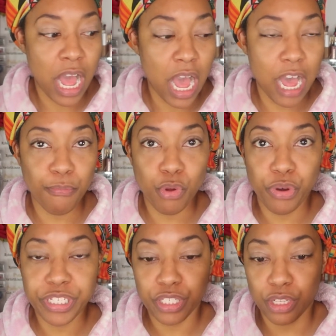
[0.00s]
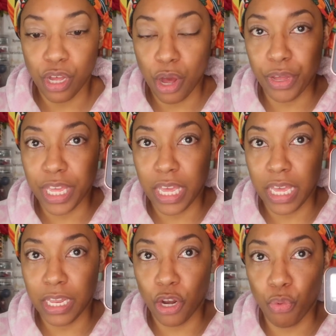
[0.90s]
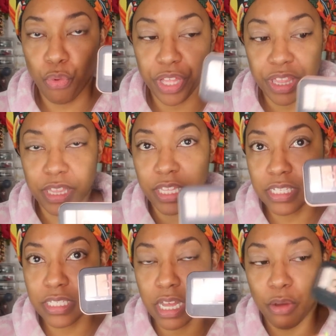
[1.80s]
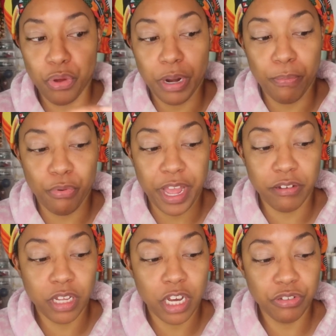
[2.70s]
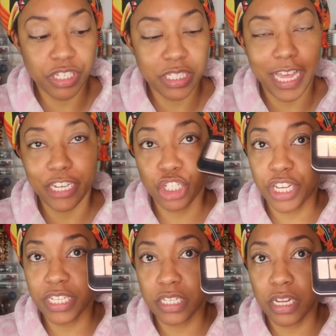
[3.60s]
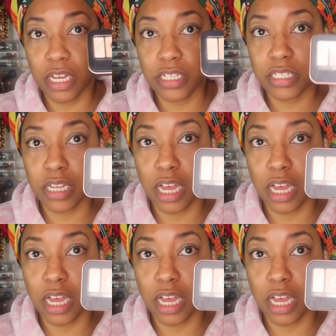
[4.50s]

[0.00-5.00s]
I'm going to go in with this with a brown color. This is that chestnut